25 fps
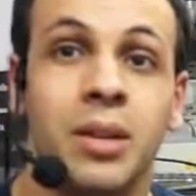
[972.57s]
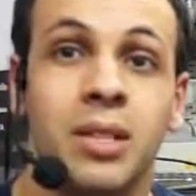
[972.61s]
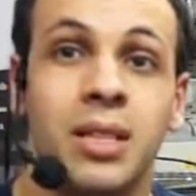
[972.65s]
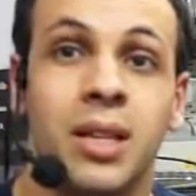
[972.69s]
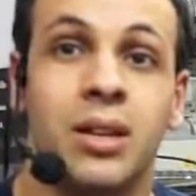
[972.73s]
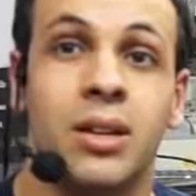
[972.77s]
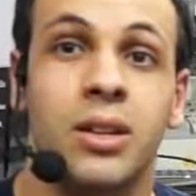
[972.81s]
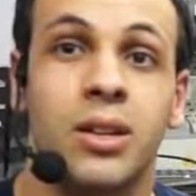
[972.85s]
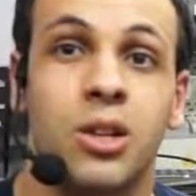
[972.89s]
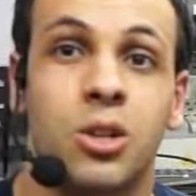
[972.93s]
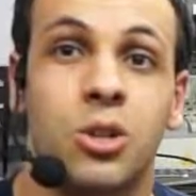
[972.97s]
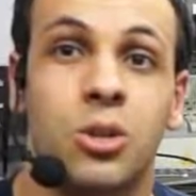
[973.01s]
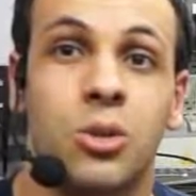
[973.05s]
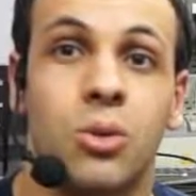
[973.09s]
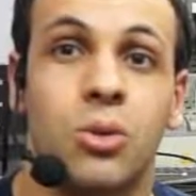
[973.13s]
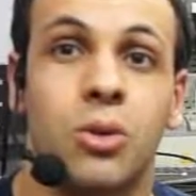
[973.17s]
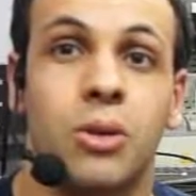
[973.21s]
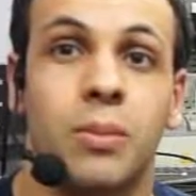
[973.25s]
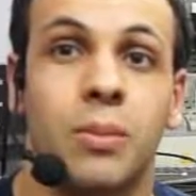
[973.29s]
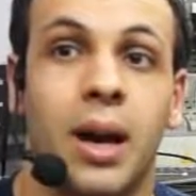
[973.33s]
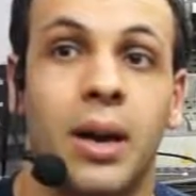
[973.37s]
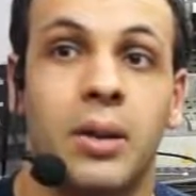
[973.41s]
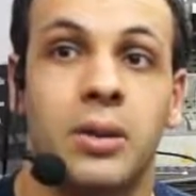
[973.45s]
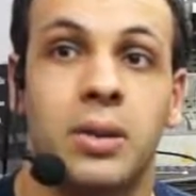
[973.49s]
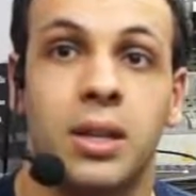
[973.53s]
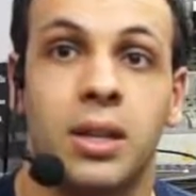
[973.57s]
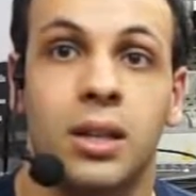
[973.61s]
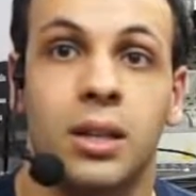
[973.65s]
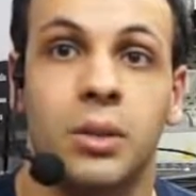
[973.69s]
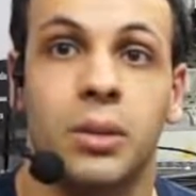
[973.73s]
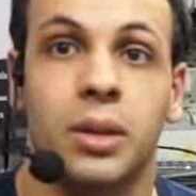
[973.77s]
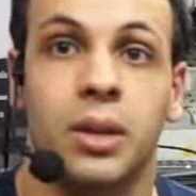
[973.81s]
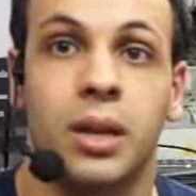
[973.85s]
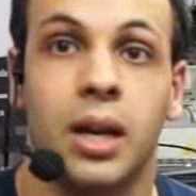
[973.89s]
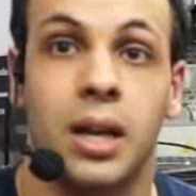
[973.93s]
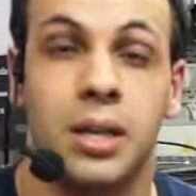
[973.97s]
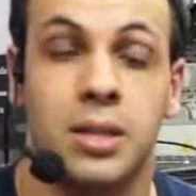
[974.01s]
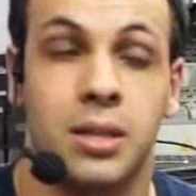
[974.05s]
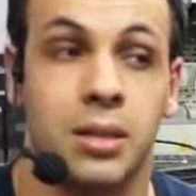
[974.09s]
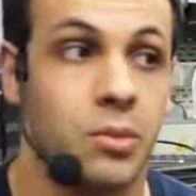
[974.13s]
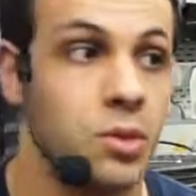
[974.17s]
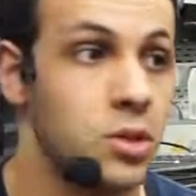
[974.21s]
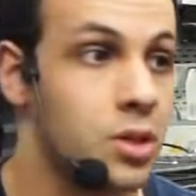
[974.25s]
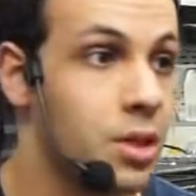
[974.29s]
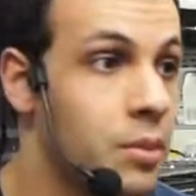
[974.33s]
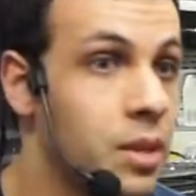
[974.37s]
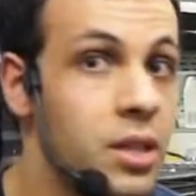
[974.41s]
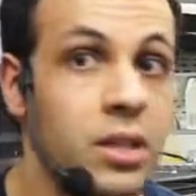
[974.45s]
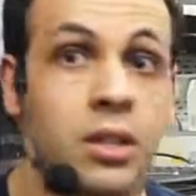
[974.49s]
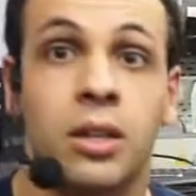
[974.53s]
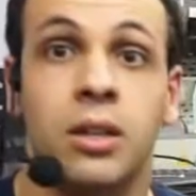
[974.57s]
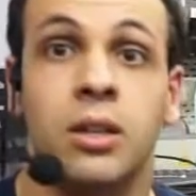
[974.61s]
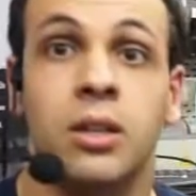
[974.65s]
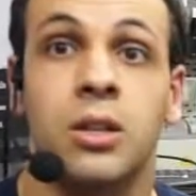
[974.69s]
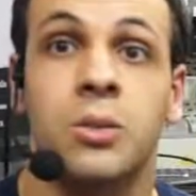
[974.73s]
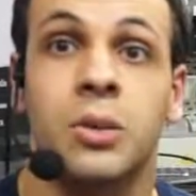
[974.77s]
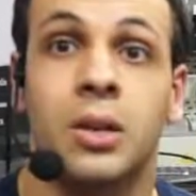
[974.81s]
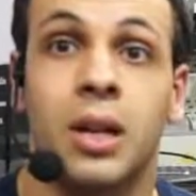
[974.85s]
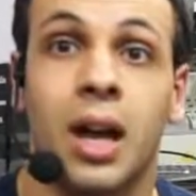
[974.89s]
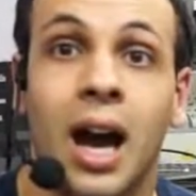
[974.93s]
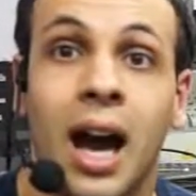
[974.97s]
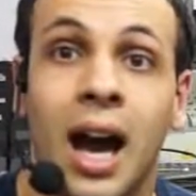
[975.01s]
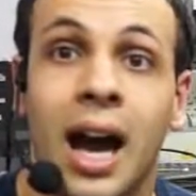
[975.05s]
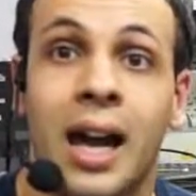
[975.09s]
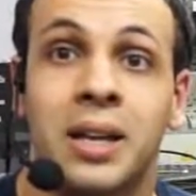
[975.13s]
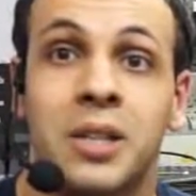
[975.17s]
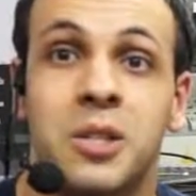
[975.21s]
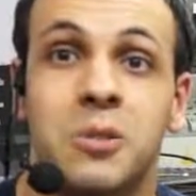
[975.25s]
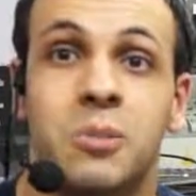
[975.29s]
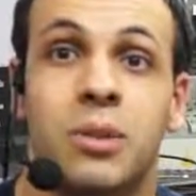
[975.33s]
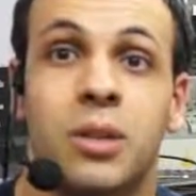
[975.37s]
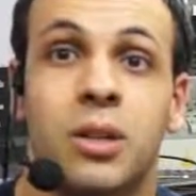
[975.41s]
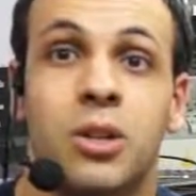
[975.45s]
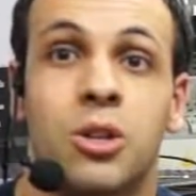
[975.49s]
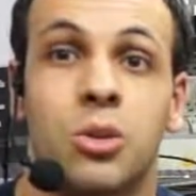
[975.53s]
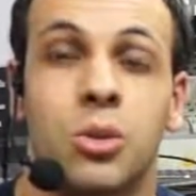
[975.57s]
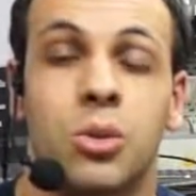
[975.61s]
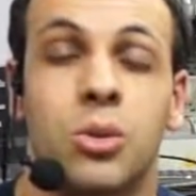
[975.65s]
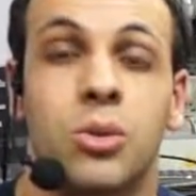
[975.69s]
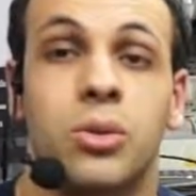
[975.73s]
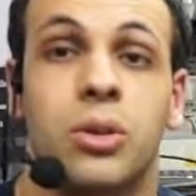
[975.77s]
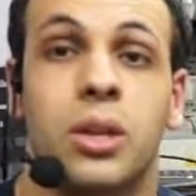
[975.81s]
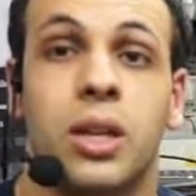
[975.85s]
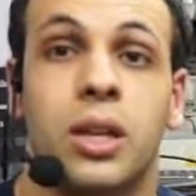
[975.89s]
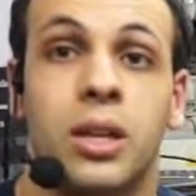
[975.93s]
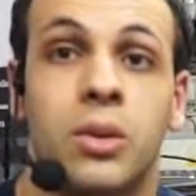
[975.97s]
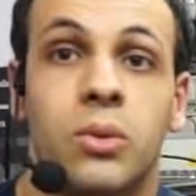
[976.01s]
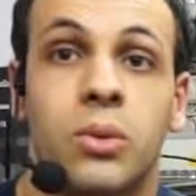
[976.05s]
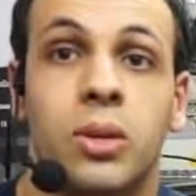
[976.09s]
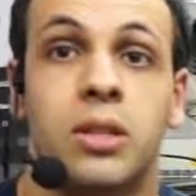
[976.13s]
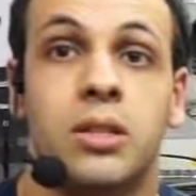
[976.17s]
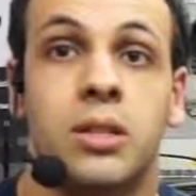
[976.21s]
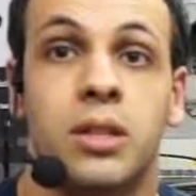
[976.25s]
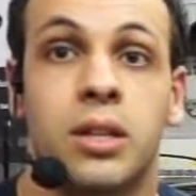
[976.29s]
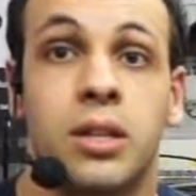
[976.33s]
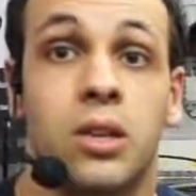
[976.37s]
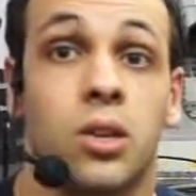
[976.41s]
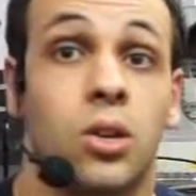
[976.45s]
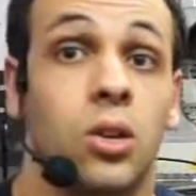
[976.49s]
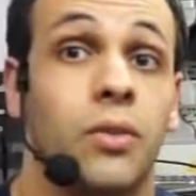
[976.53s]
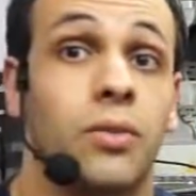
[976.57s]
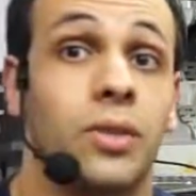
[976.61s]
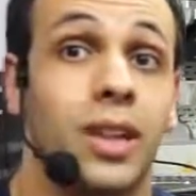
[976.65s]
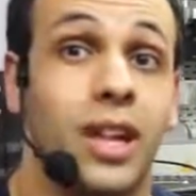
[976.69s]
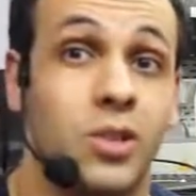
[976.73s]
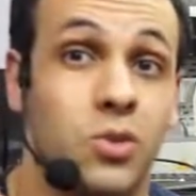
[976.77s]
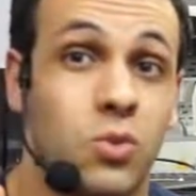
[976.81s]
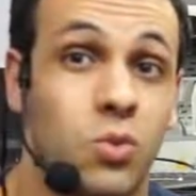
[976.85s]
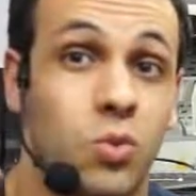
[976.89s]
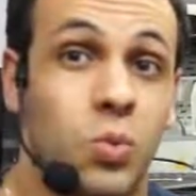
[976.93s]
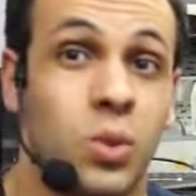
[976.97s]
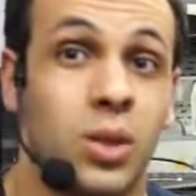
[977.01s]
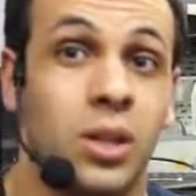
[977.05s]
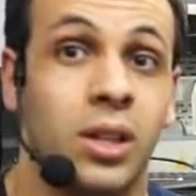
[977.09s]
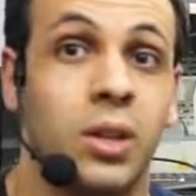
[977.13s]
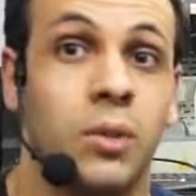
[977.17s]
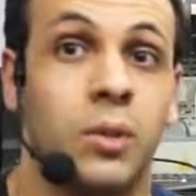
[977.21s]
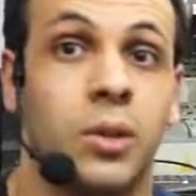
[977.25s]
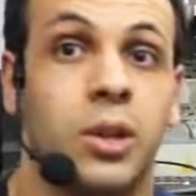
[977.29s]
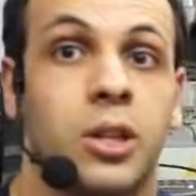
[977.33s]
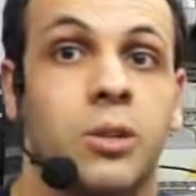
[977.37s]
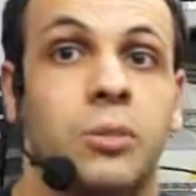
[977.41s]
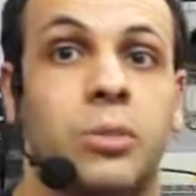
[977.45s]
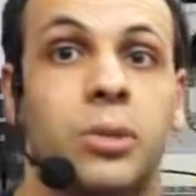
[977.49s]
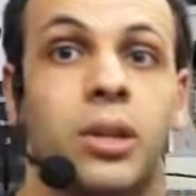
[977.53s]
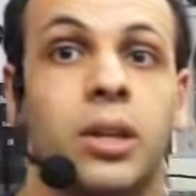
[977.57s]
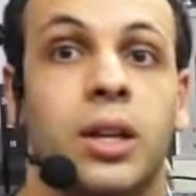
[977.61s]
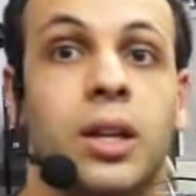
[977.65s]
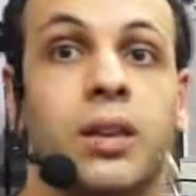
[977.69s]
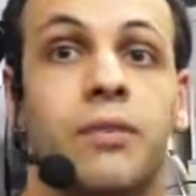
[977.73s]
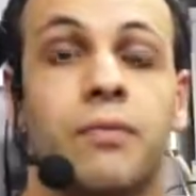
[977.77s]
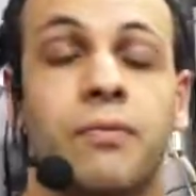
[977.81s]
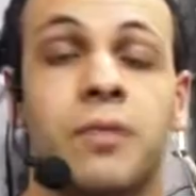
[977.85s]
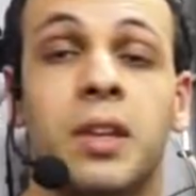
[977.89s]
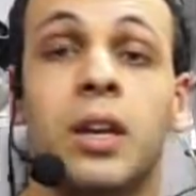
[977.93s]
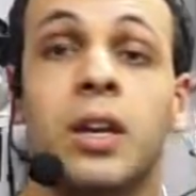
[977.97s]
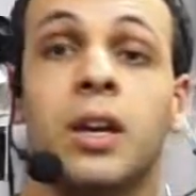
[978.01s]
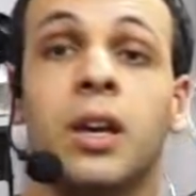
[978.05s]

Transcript: Let me tell you the truth about dealing with customers. Let me tell you an honest bit of truth that you need to hear if that's really what you believe.